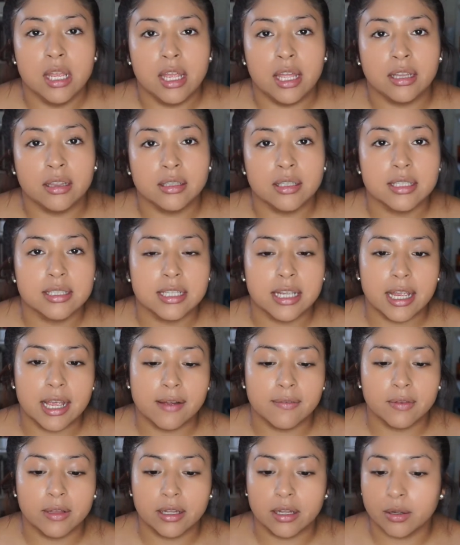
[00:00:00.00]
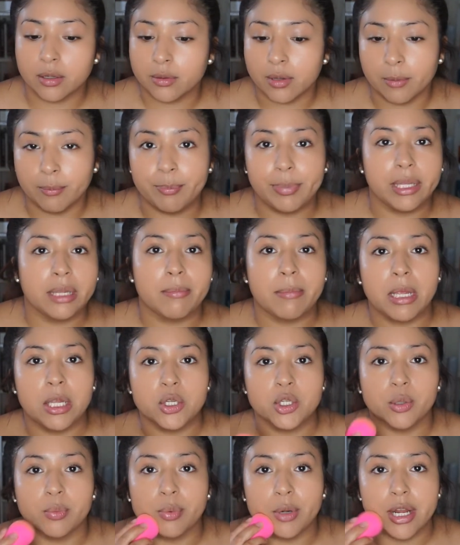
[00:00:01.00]
Unless I have like a big
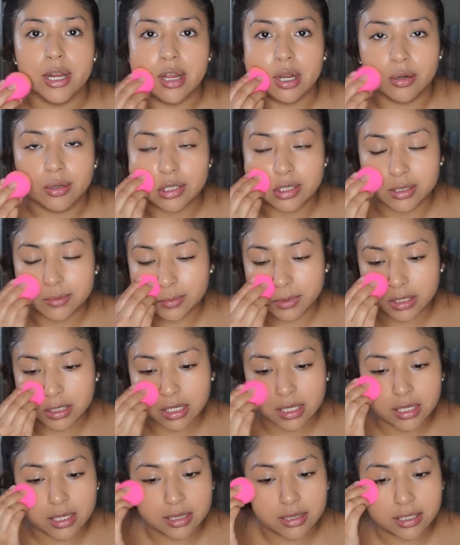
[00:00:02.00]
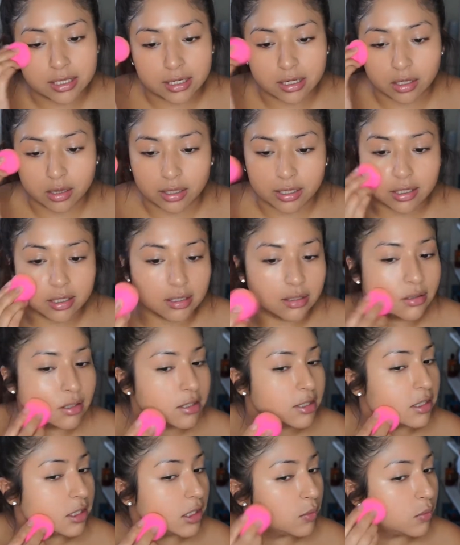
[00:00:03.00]
major breakout or something like that, then I'll like
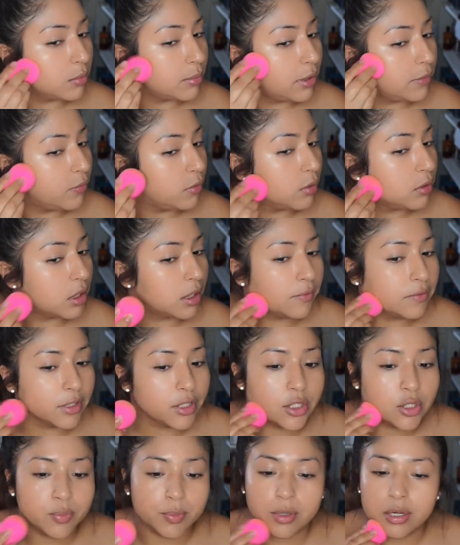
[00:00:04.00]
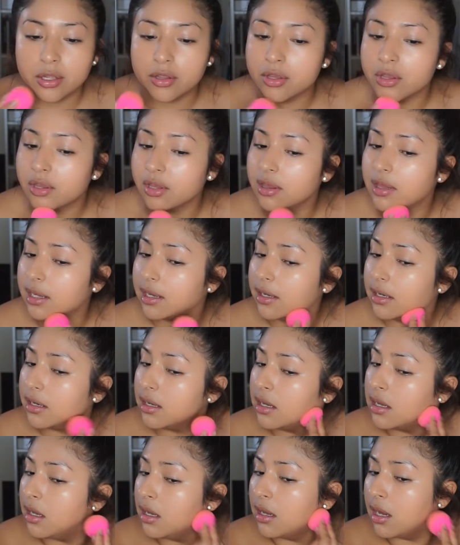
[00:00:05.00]
stick with my full coverage. But other than that,
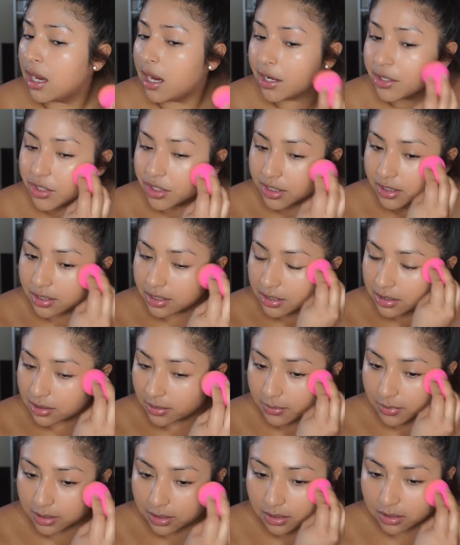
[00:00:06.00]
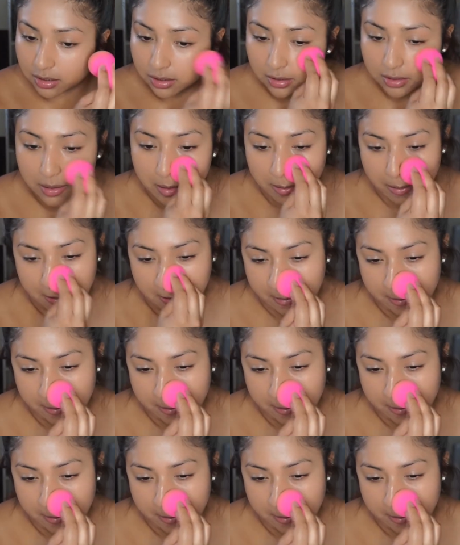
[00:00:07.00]
I just need something to